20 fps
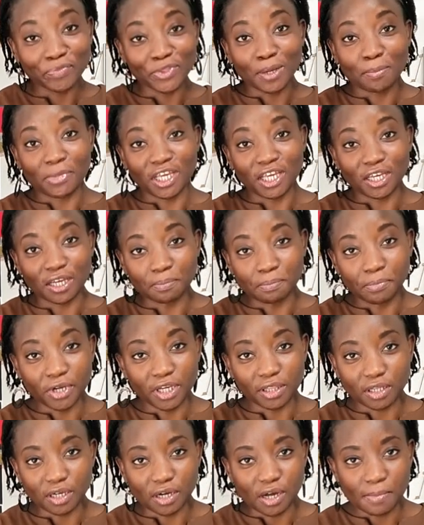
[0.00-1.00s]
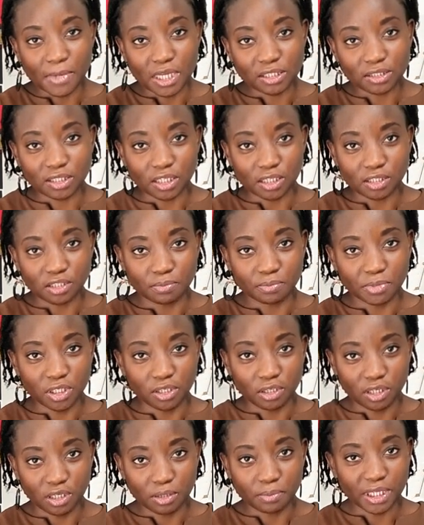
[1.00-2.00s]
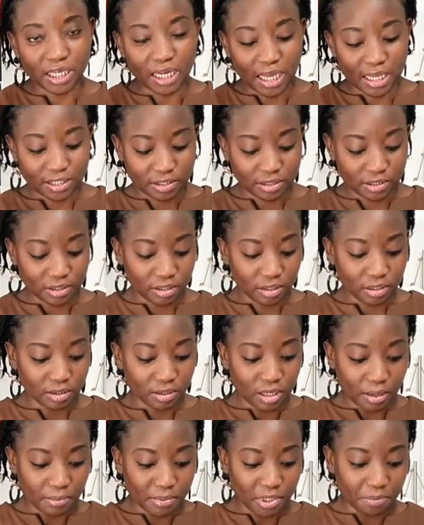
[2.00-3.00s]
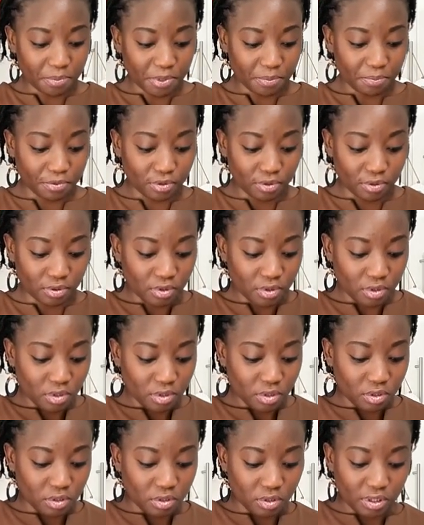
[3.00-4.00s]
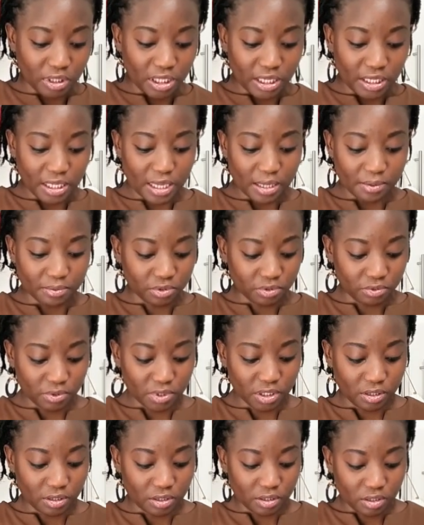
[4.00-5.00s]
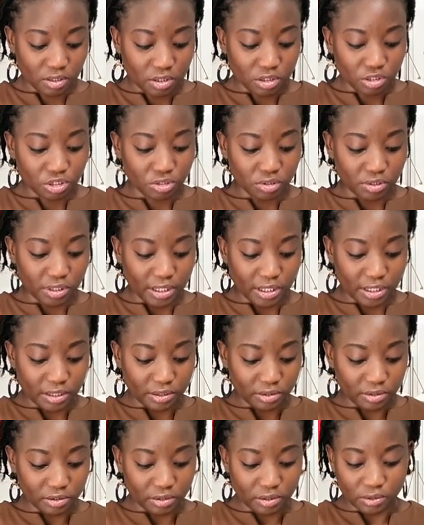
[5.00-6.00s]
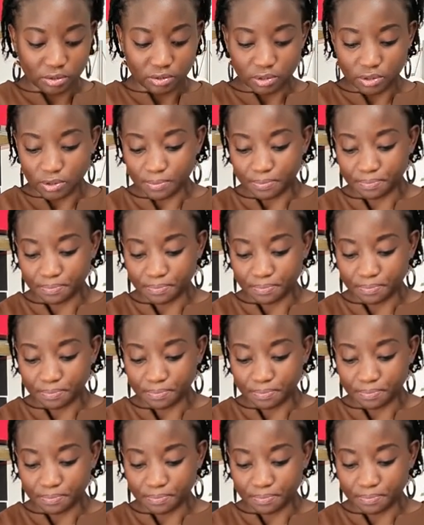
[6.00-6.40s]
But you can put in the comment section below. It'd be nice to know how many people cook their yams with sugar and salt.